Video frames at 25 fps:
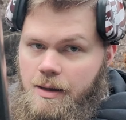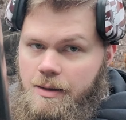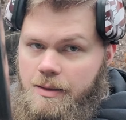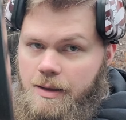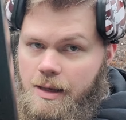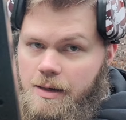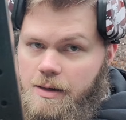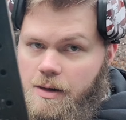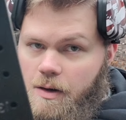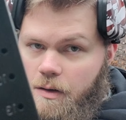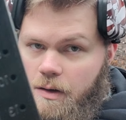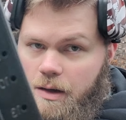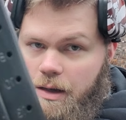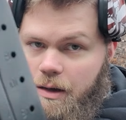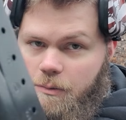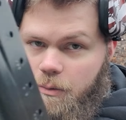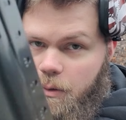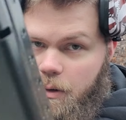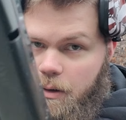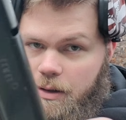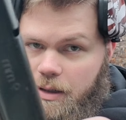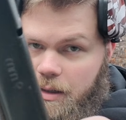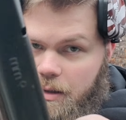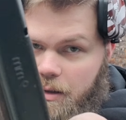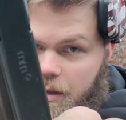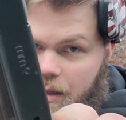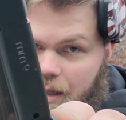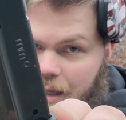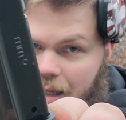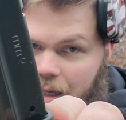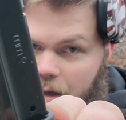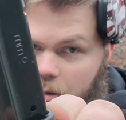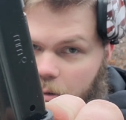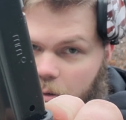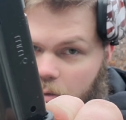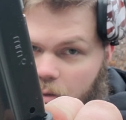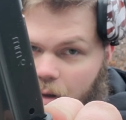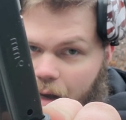that not only work in the
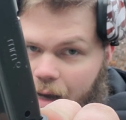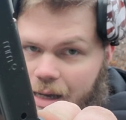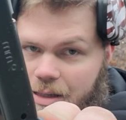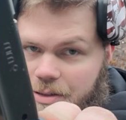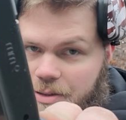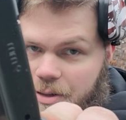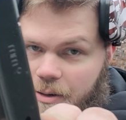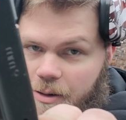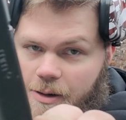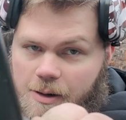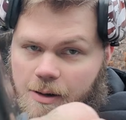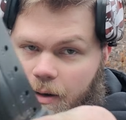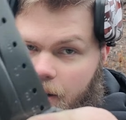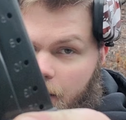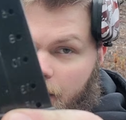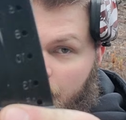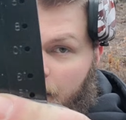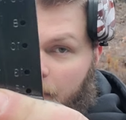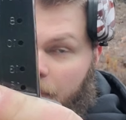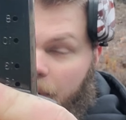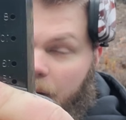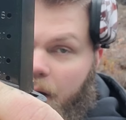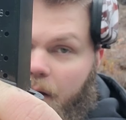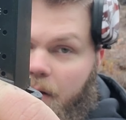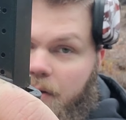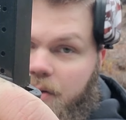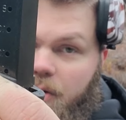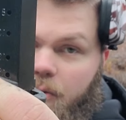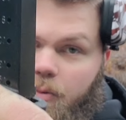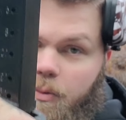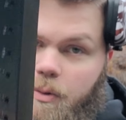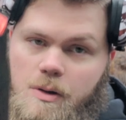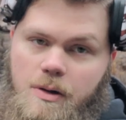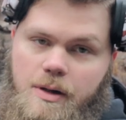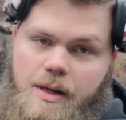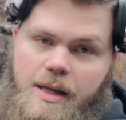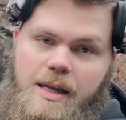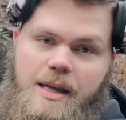Equalizer but also
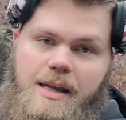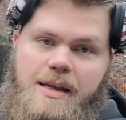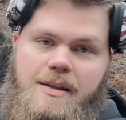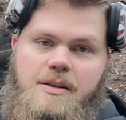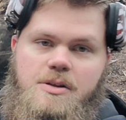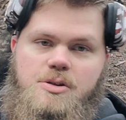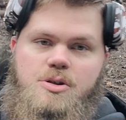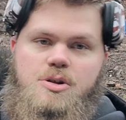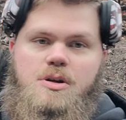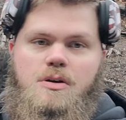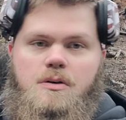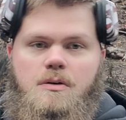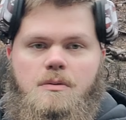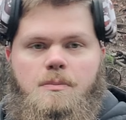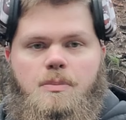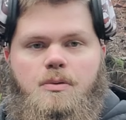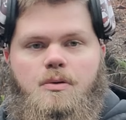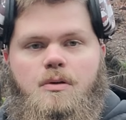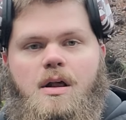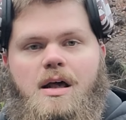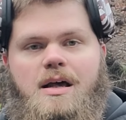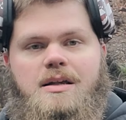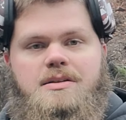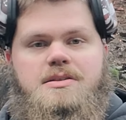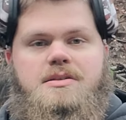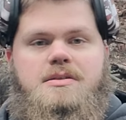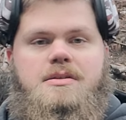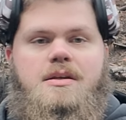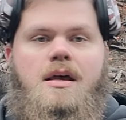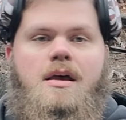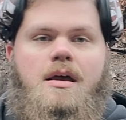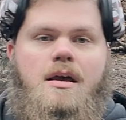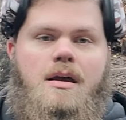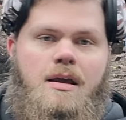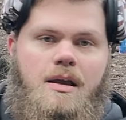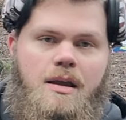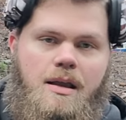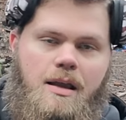work in the Shield Plus.
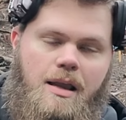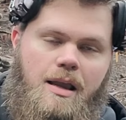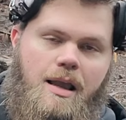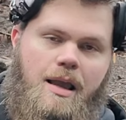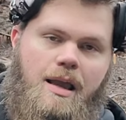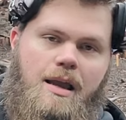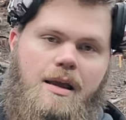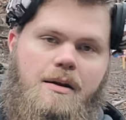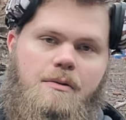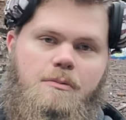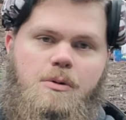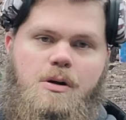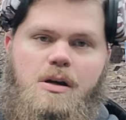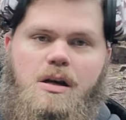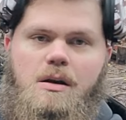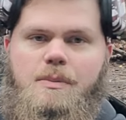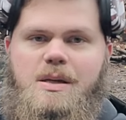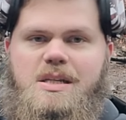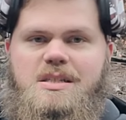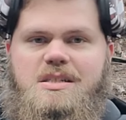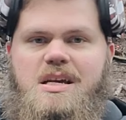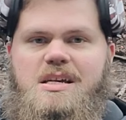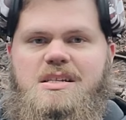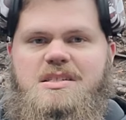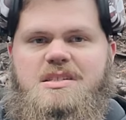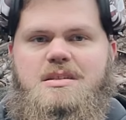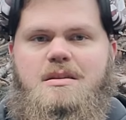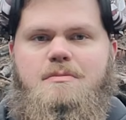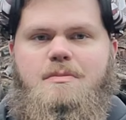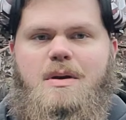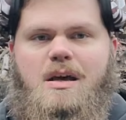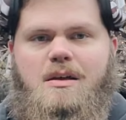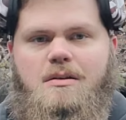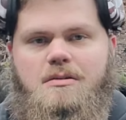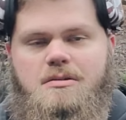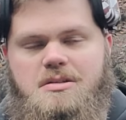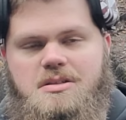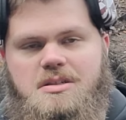And we're going to be testing them
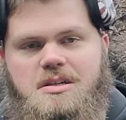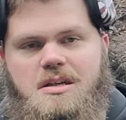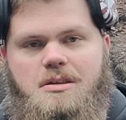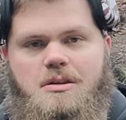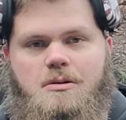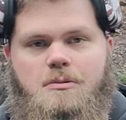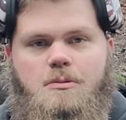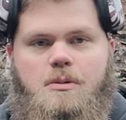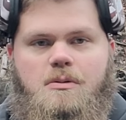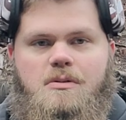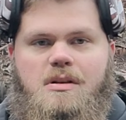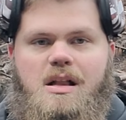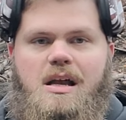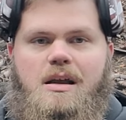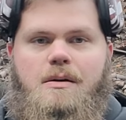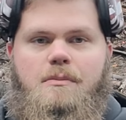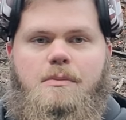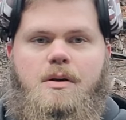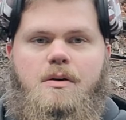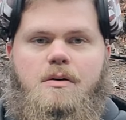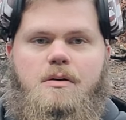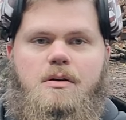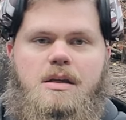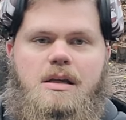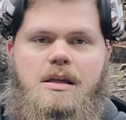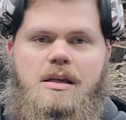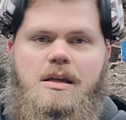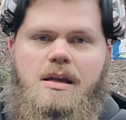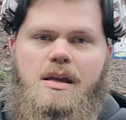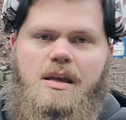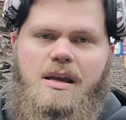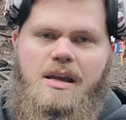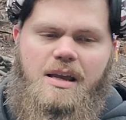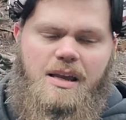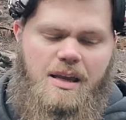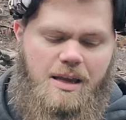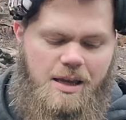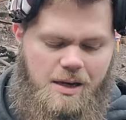out to see their reliability.
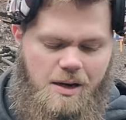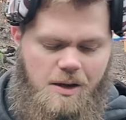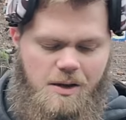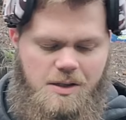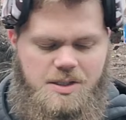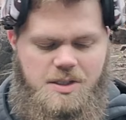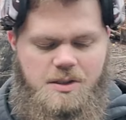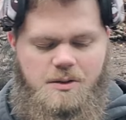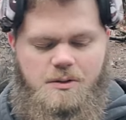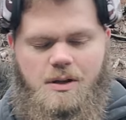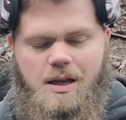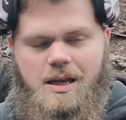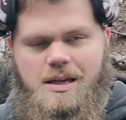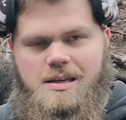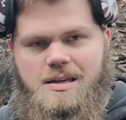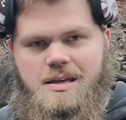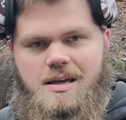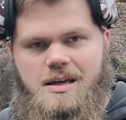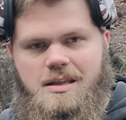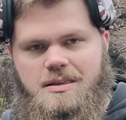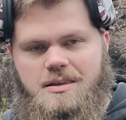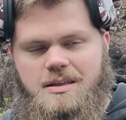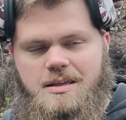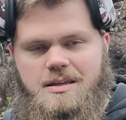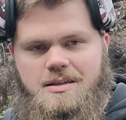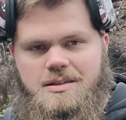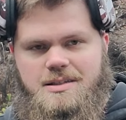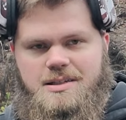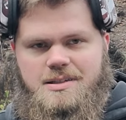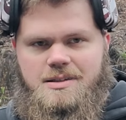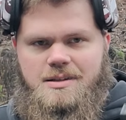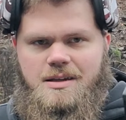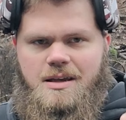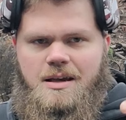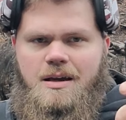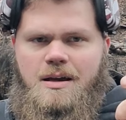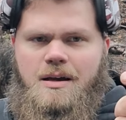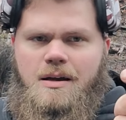And also, I got these